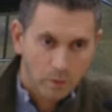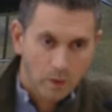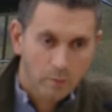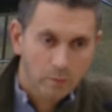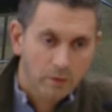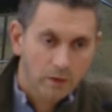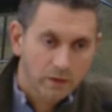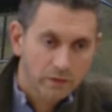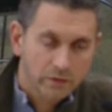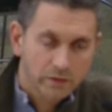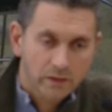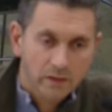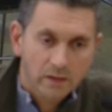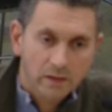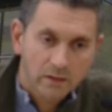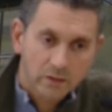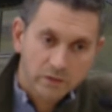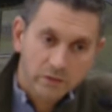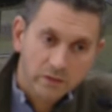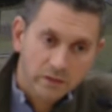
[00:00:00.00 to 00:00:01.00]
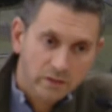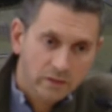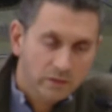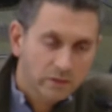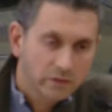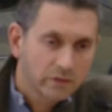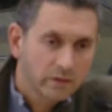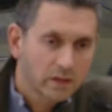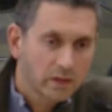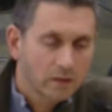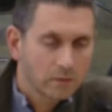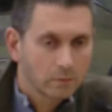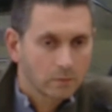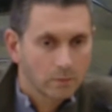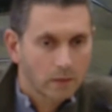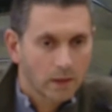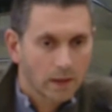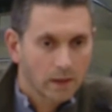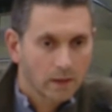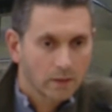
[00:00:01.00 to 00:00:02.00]
more present in the CDC,
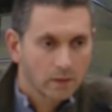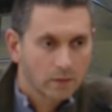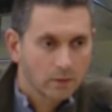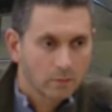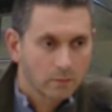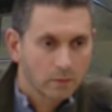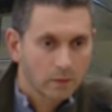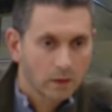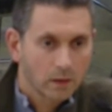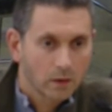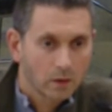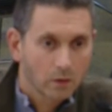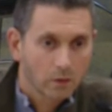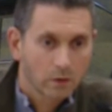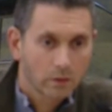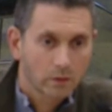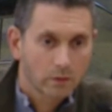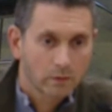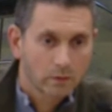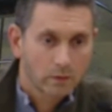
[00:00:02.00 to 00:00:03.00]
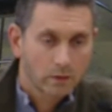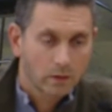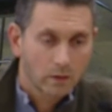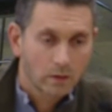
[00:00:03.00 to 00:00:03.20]
and we heard